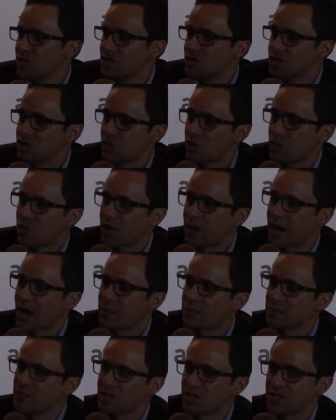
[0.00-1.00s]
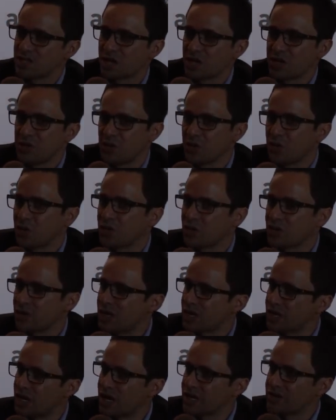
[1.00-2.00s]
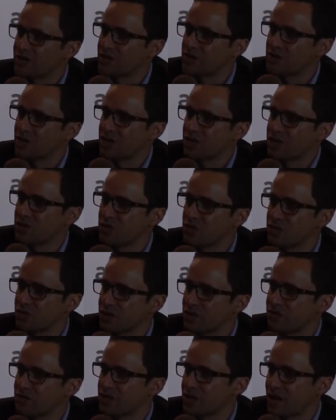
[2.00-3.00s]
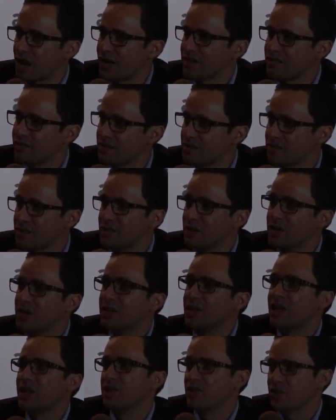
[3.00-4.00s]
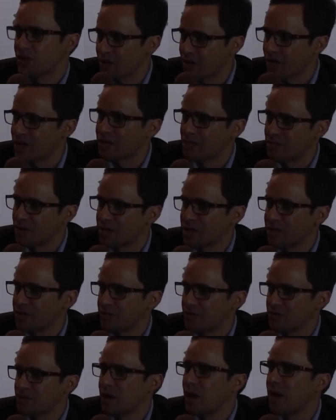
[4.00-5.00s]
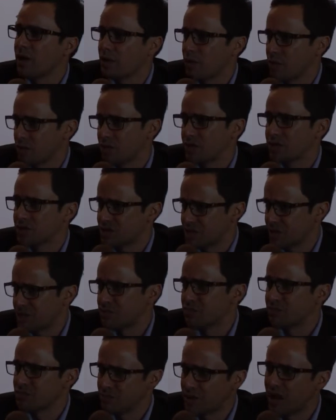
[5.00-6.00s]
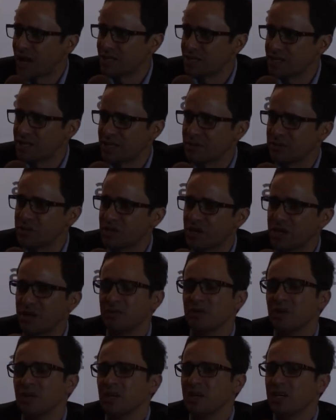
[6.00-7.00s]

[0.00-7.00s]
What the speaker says: So what happens is that you order an item and you deliver the item, then you collect the money at the same time.